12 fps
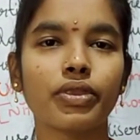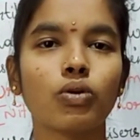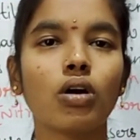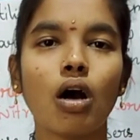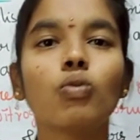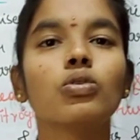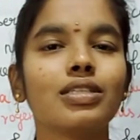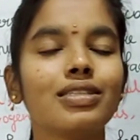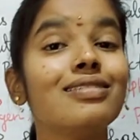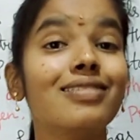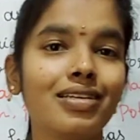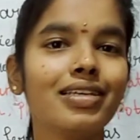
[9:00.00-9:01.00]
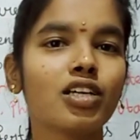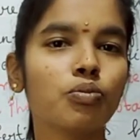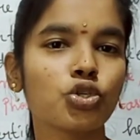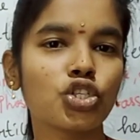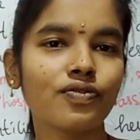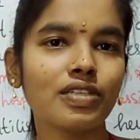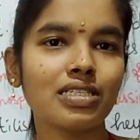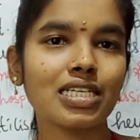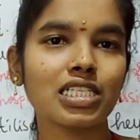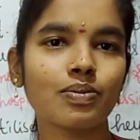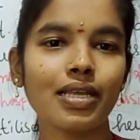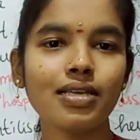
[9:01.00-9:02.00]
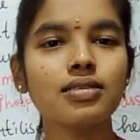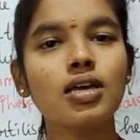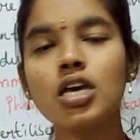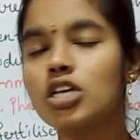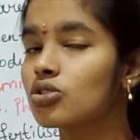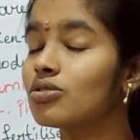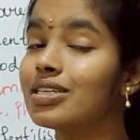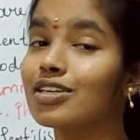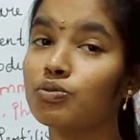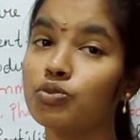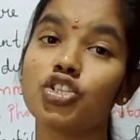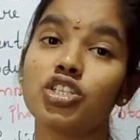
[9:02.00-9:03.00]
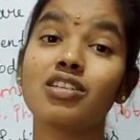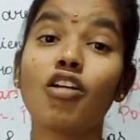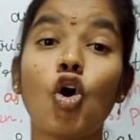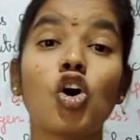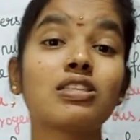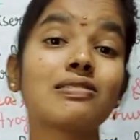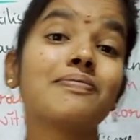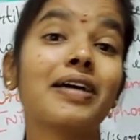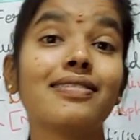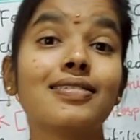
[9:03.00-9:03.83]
How the decomposition will take place? So decomposition caused by the